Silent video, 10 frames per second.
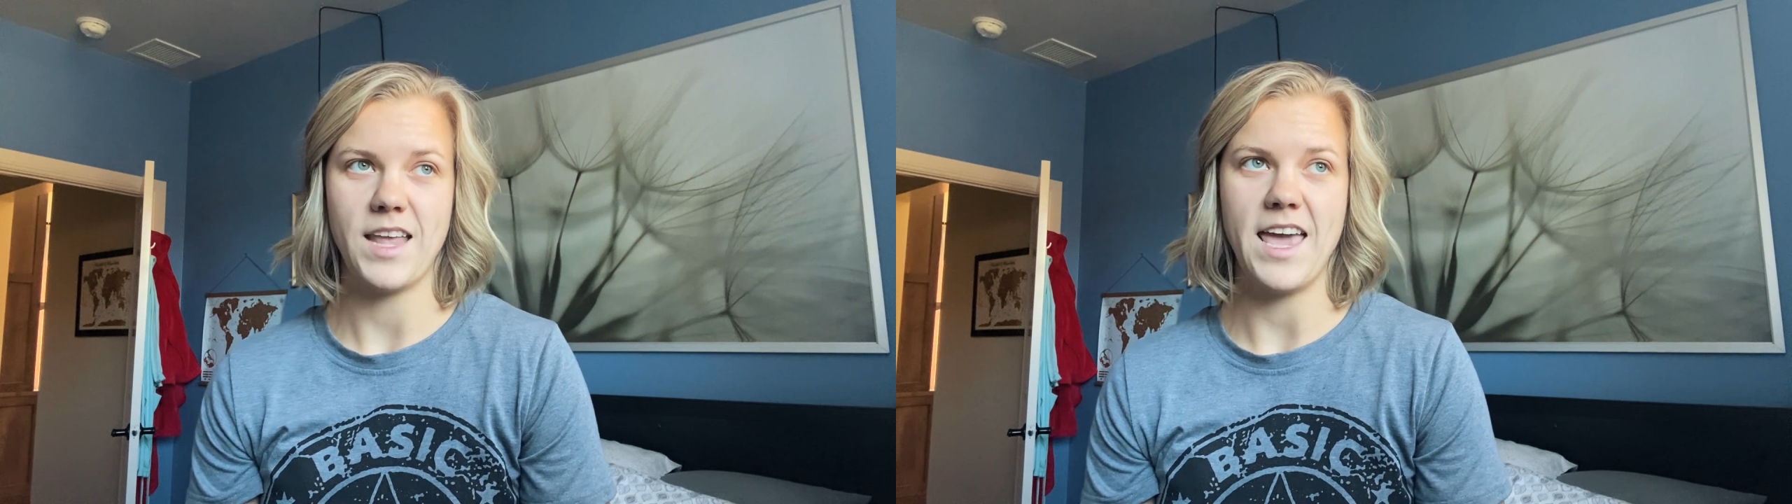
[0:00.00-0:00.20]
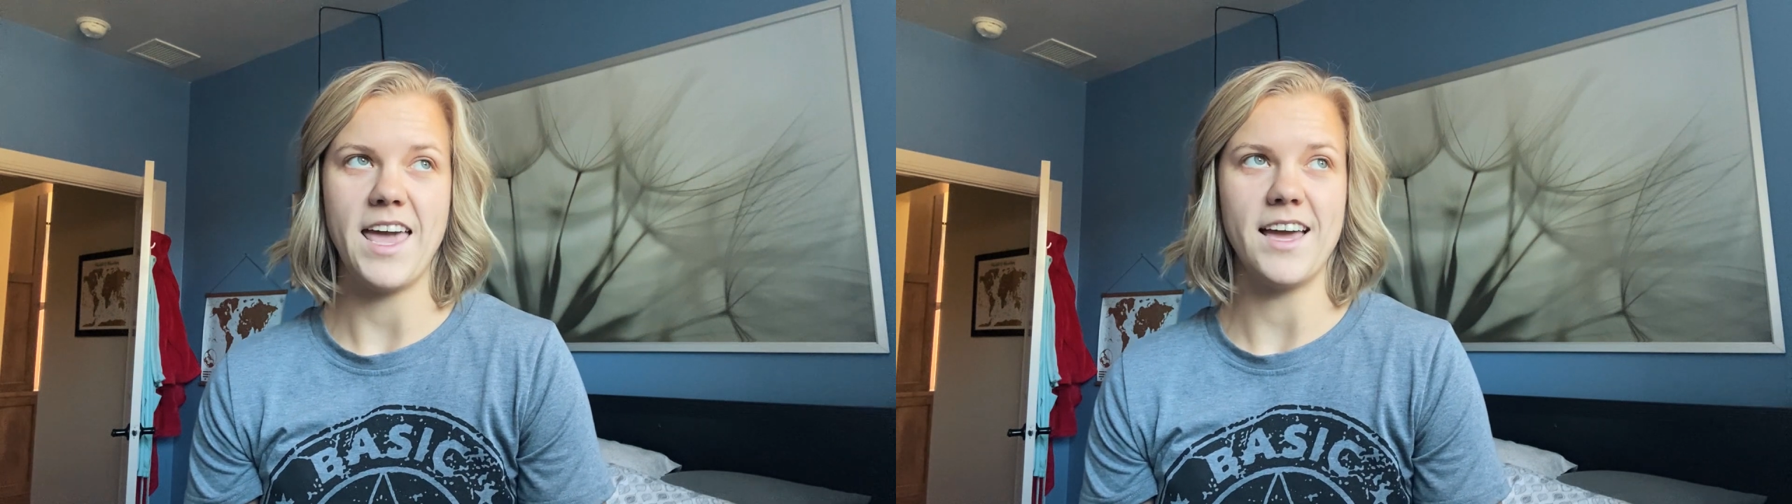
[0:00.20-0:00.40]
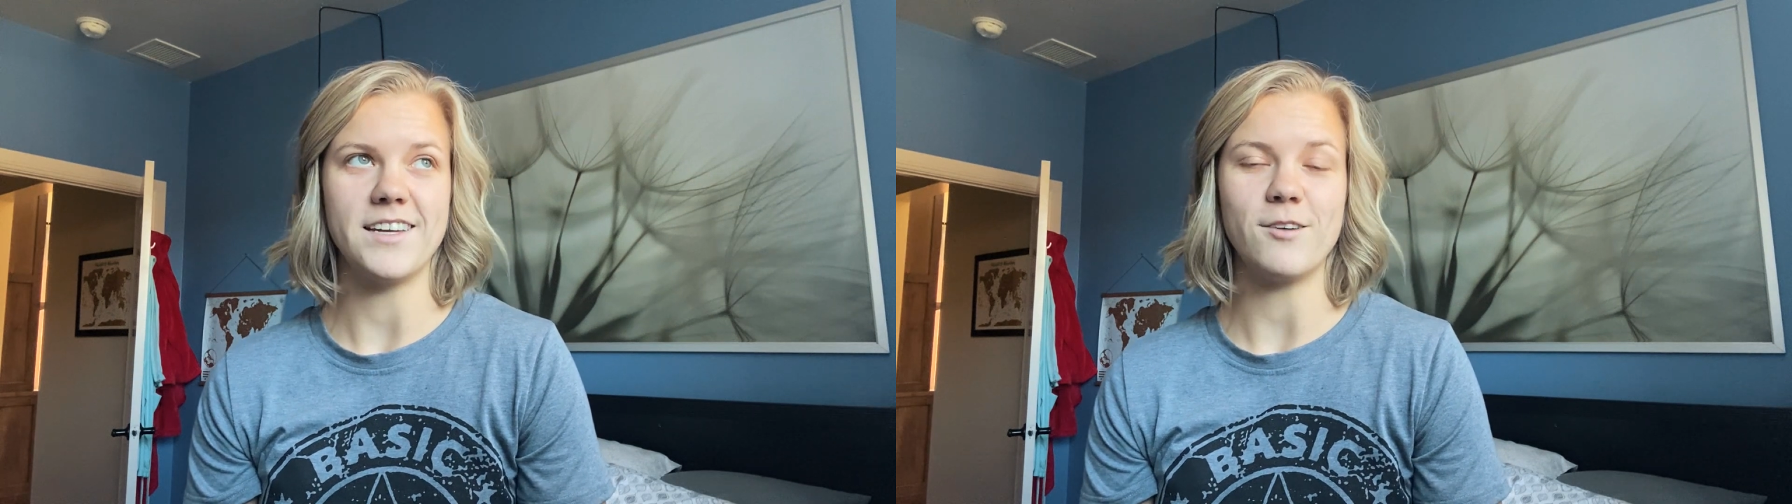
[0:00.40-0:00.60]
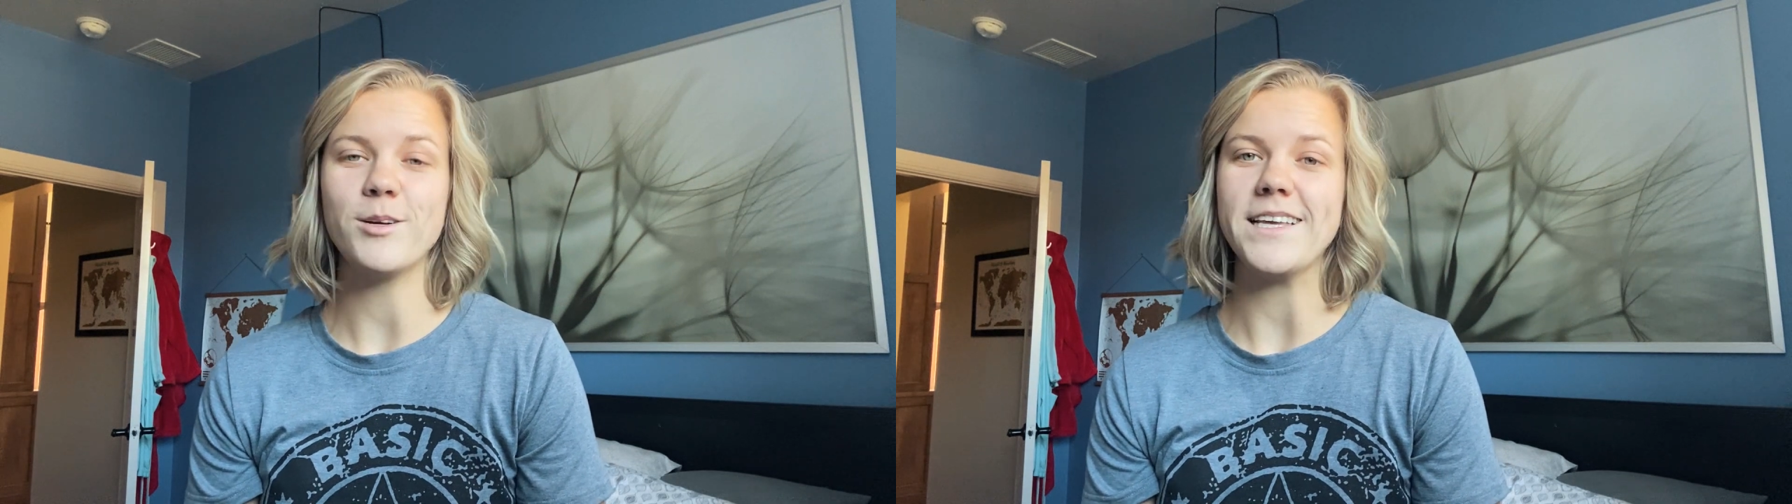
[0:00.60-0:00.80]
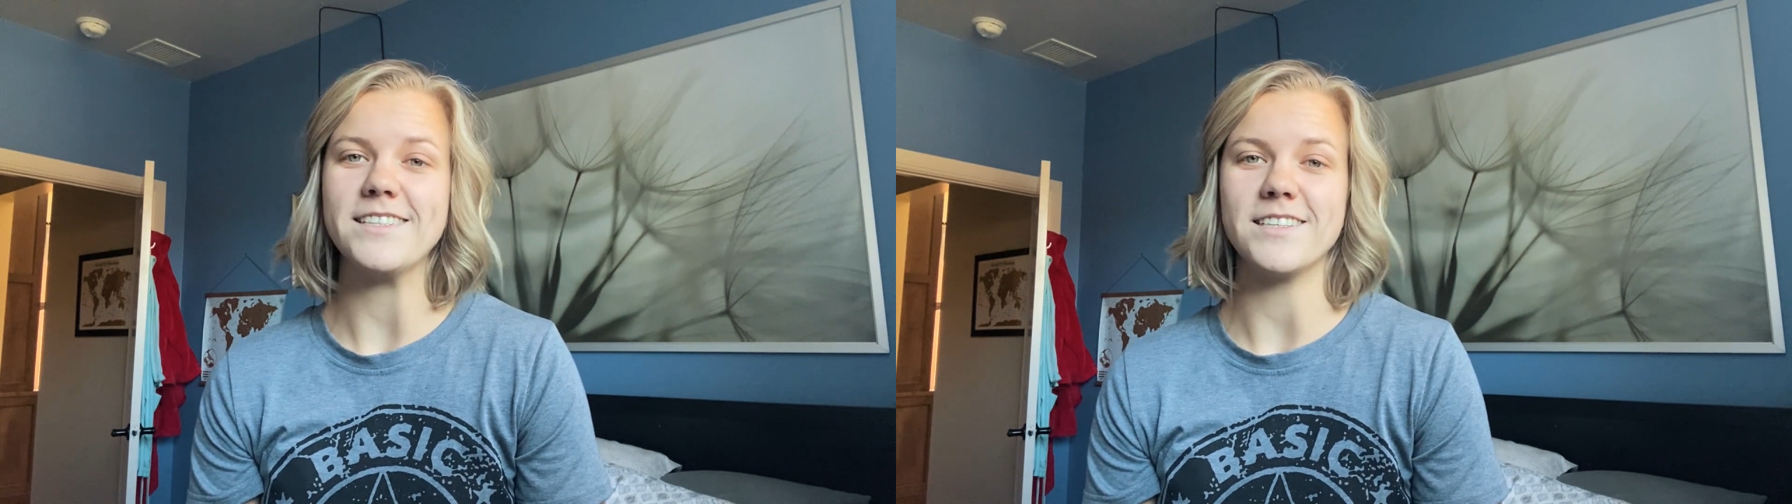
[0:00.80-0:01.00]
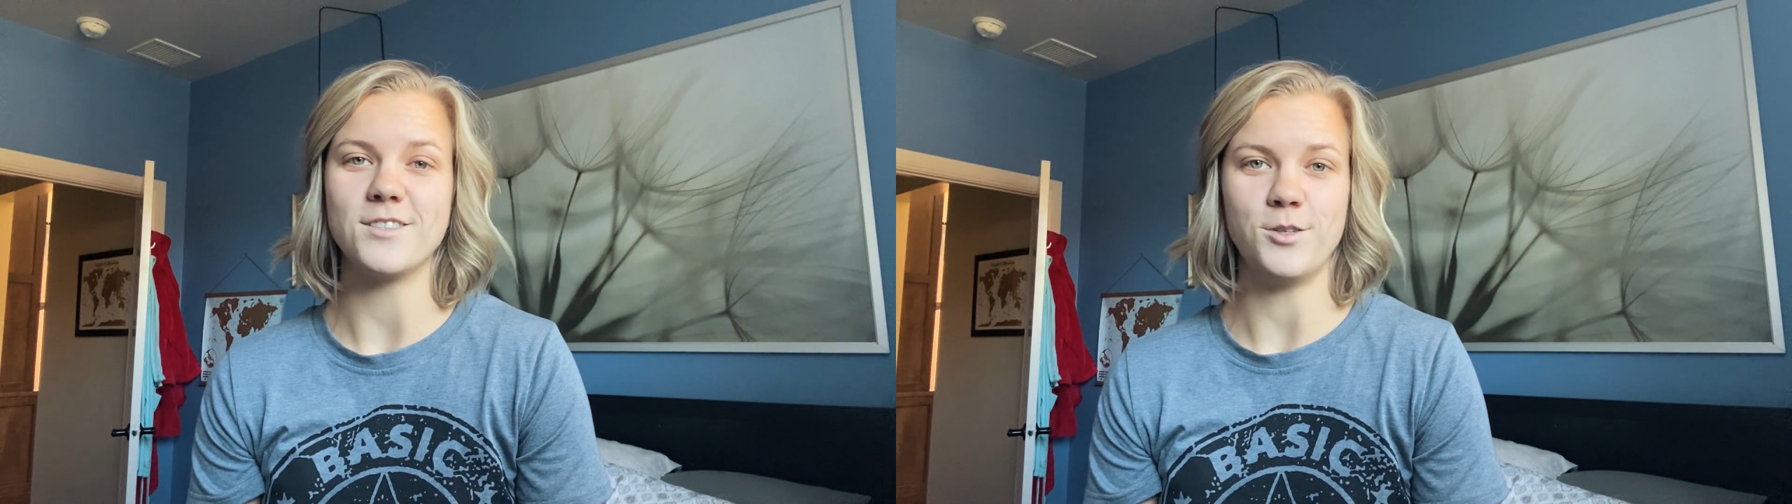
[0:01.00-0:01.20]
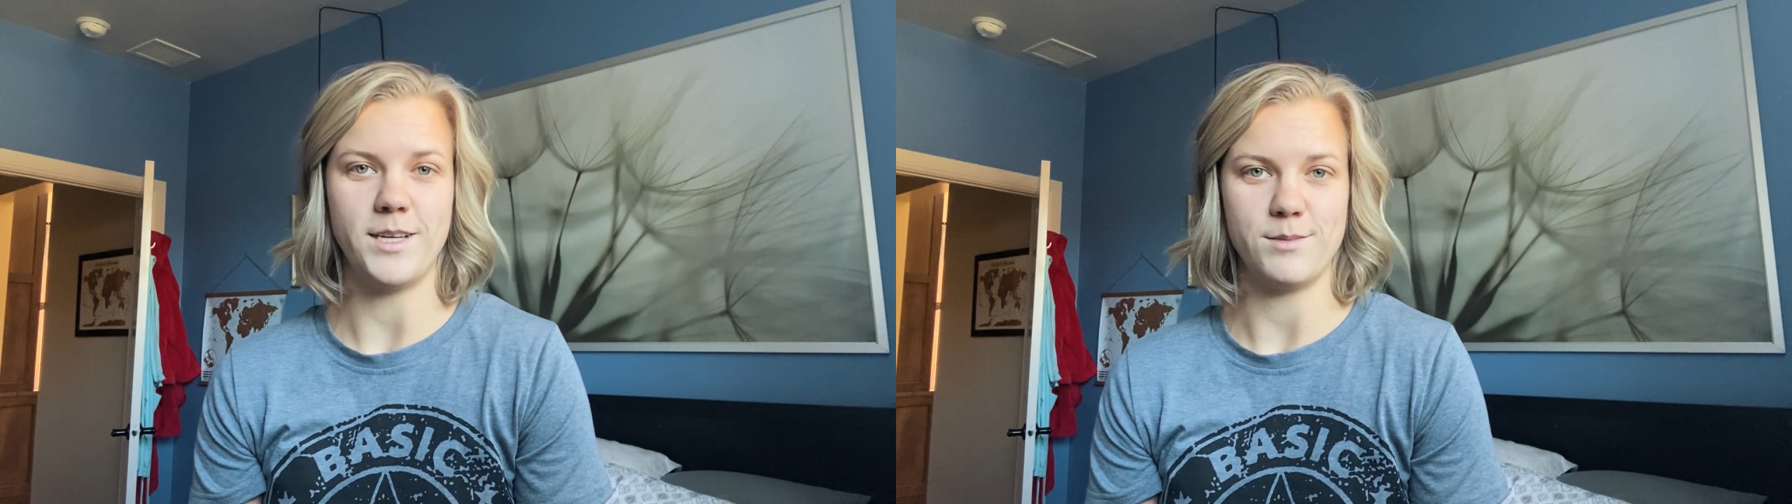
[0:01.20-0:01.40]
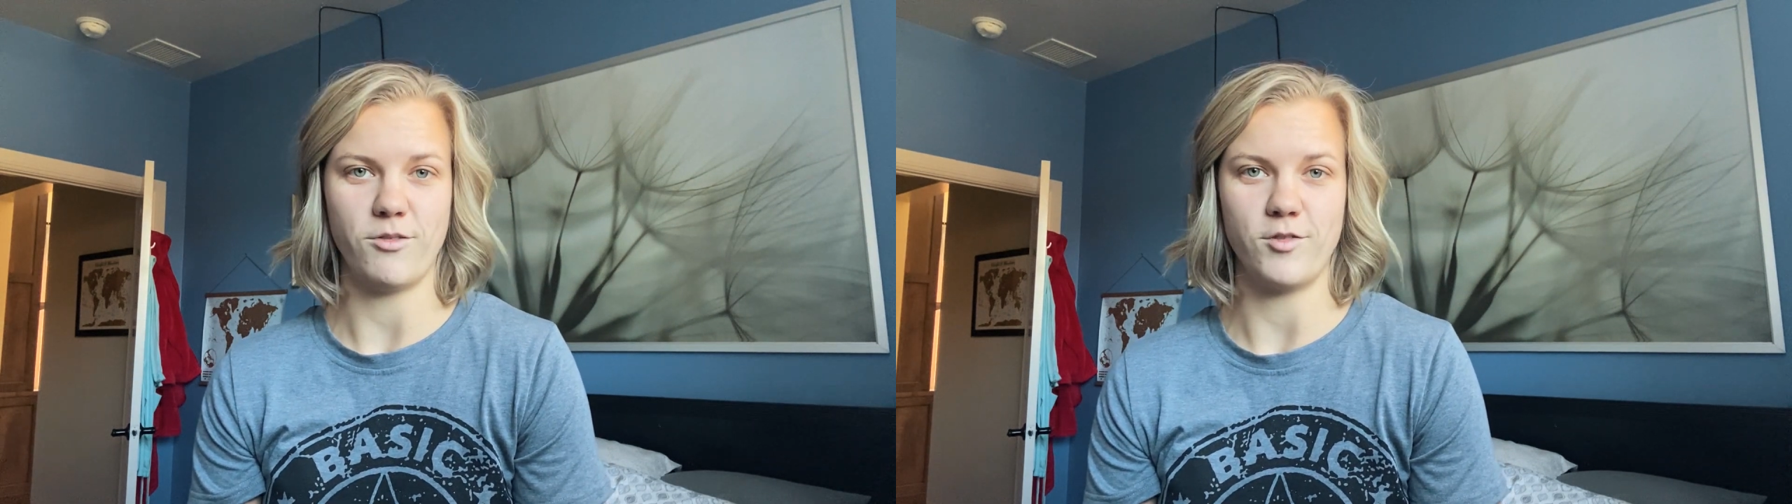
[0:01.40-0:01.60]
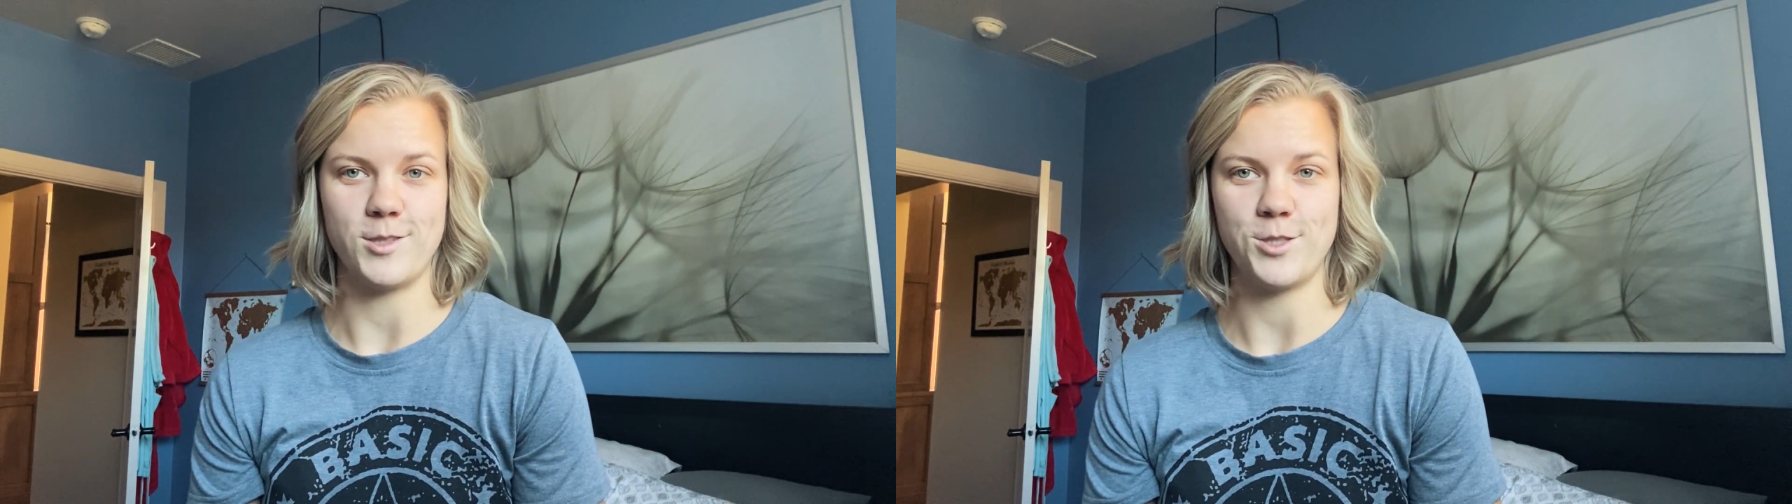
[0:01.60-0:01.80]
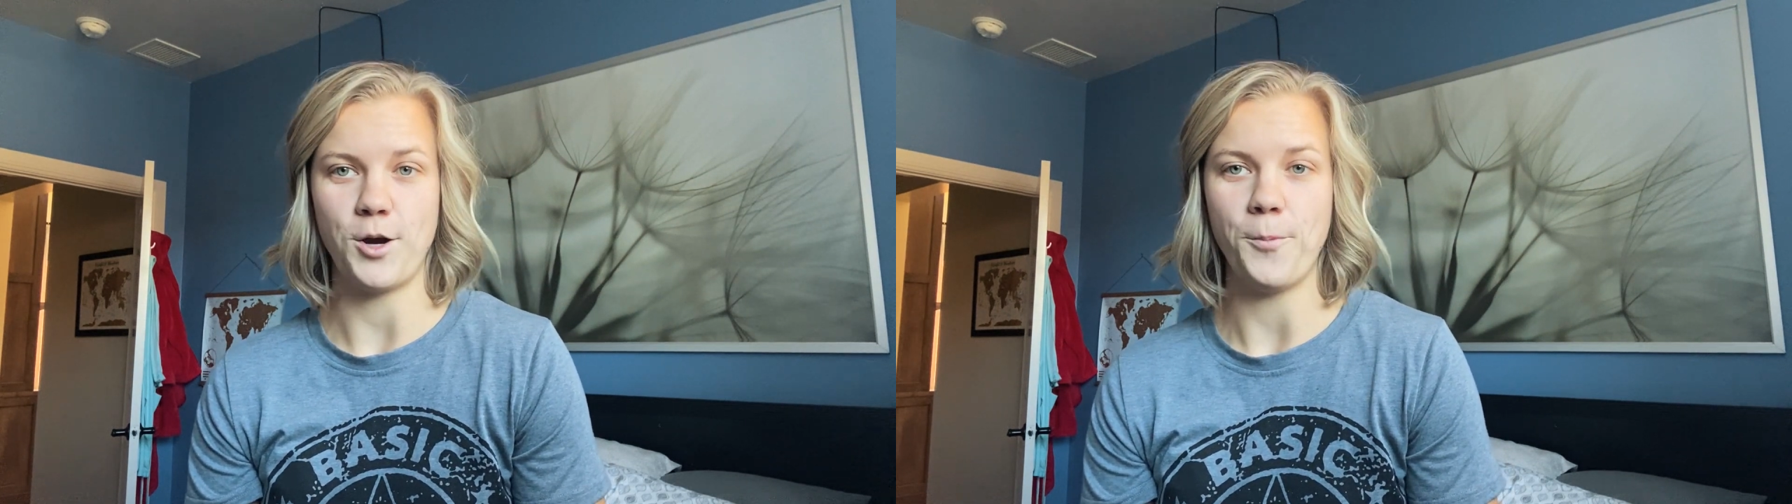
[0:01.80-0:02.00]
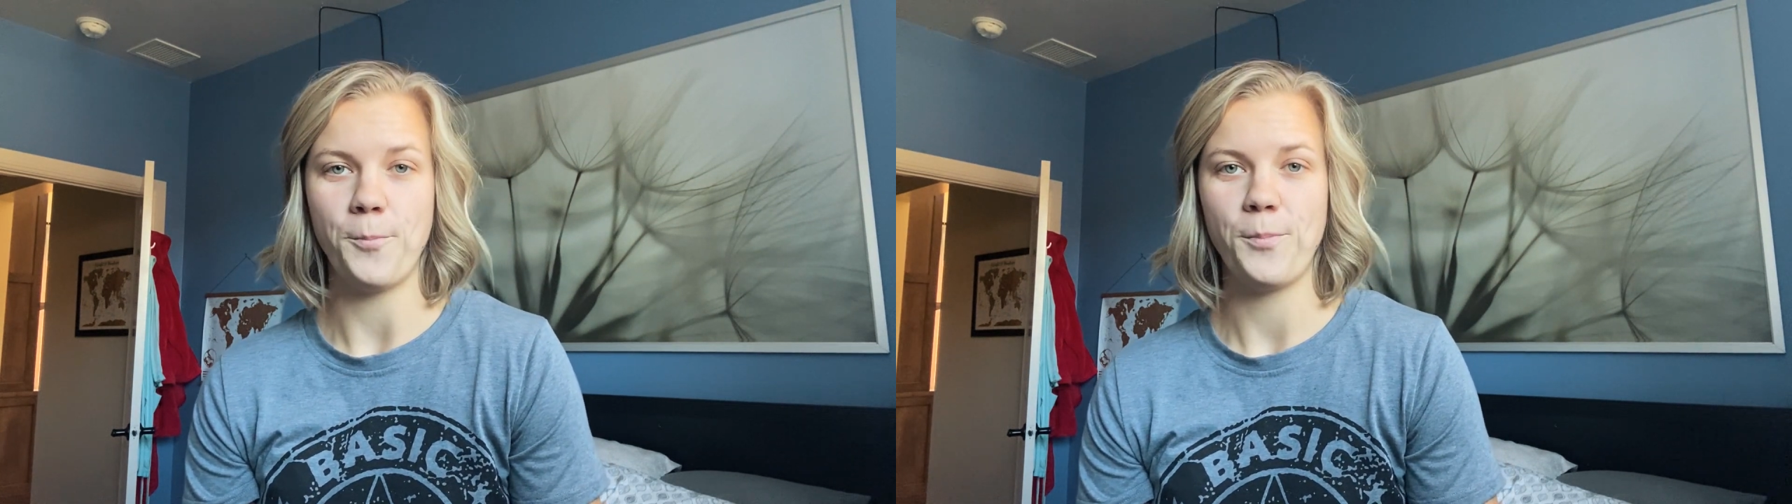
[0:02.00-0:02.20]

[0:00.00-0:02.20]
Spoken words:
And I realized this 2 days before the show.